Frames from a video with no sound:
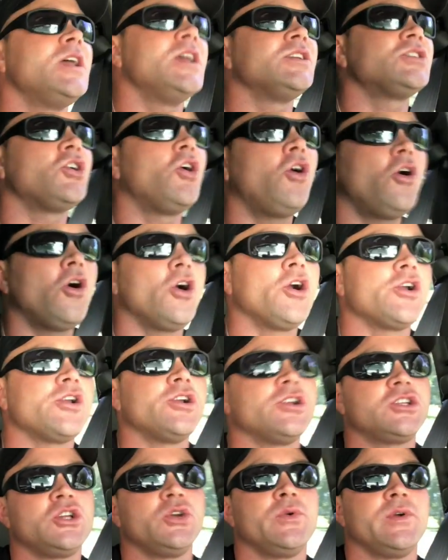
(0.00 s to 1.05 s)
is
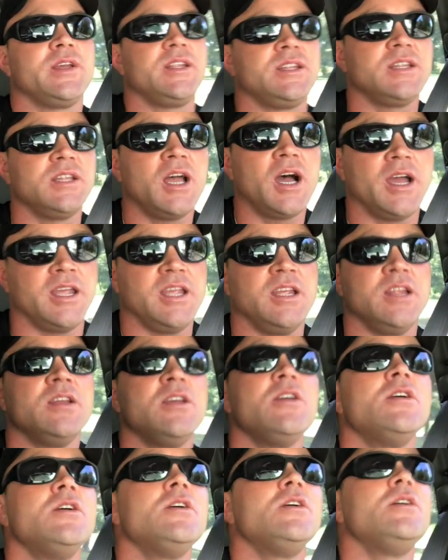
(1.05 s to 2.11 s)
harder to ignite
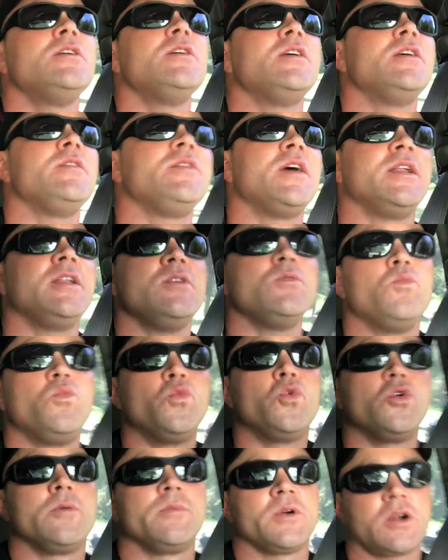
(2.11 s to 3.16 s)
than
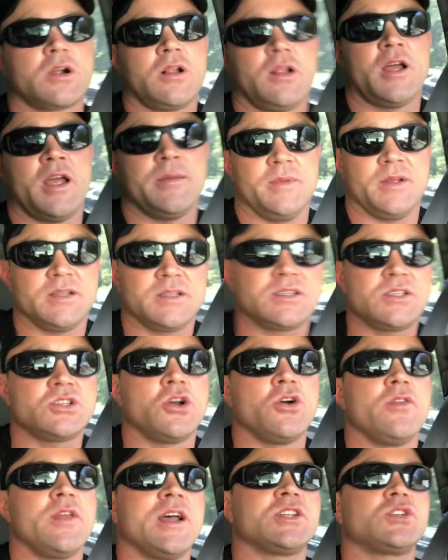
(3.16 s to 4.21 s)
in warmer climates.
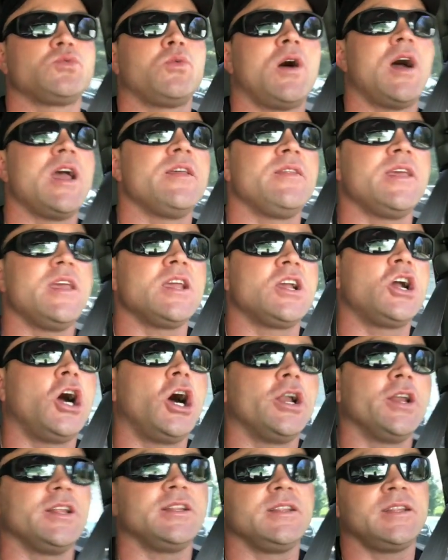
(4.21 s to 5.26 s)
So that's why they
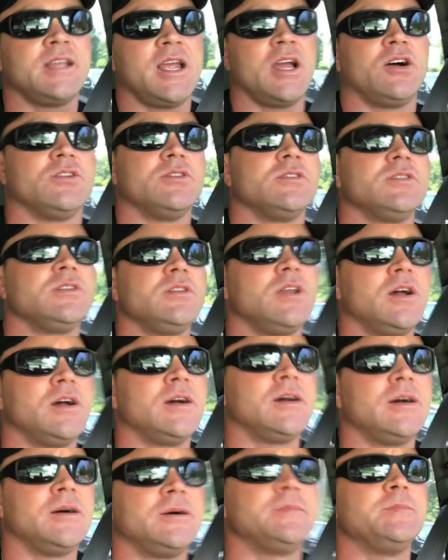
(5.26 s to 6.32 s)
cut it
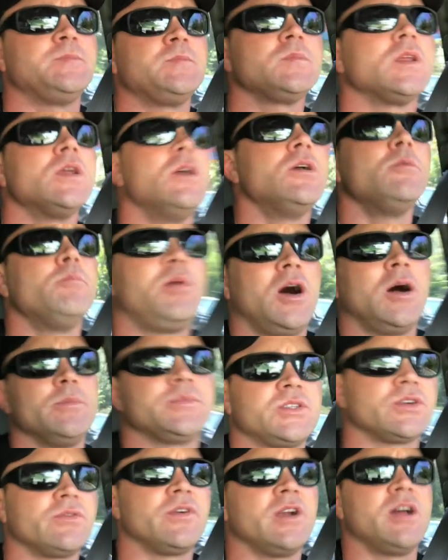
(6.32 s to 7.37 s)
down.
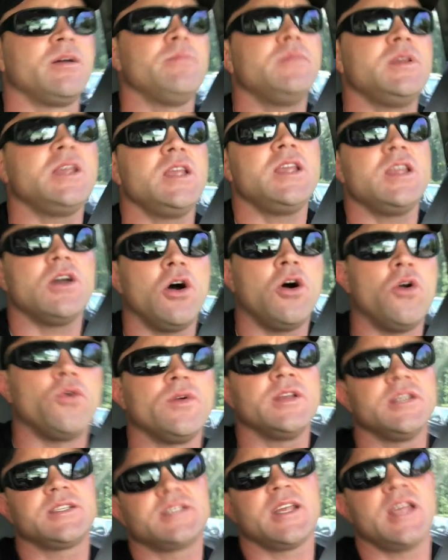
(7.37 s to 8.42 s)
Pumps around me
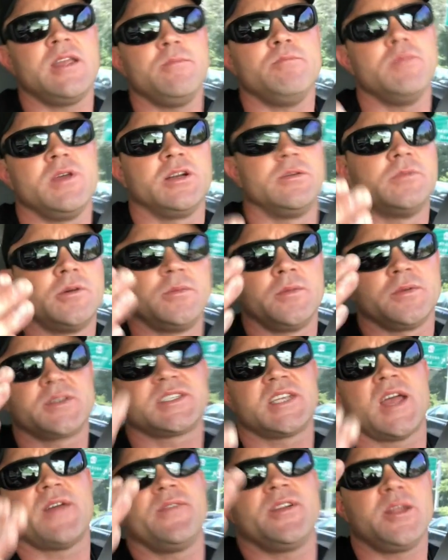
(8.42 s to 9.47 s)
always say minimum of
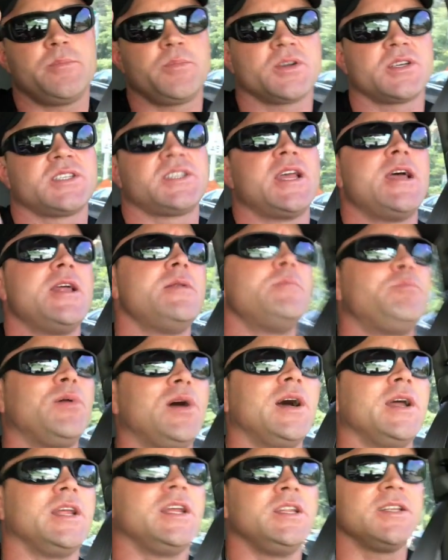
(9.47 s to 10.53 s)
70%,
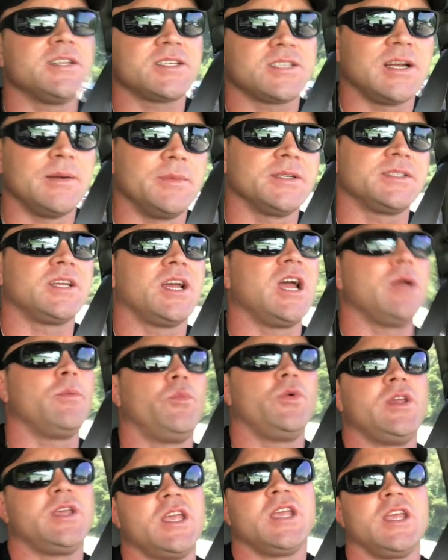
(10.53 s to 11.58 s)
but in the
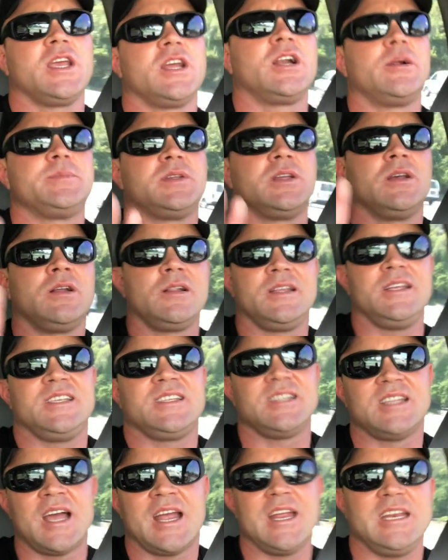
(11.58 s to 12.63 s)
summertime we can get up to at
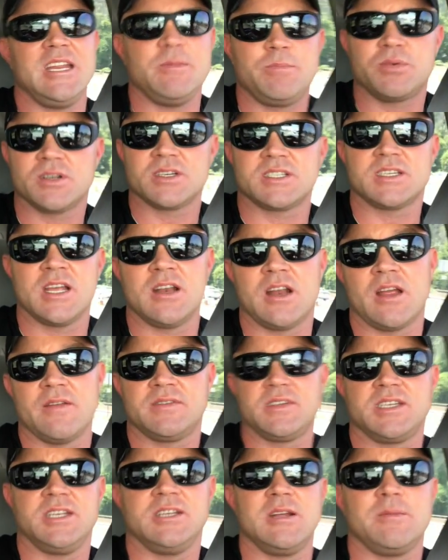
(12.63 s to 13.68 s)
least 90%, I've
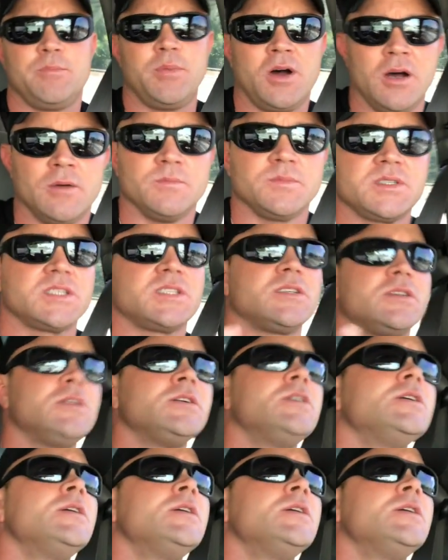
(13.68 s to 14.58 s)
seen at pumps.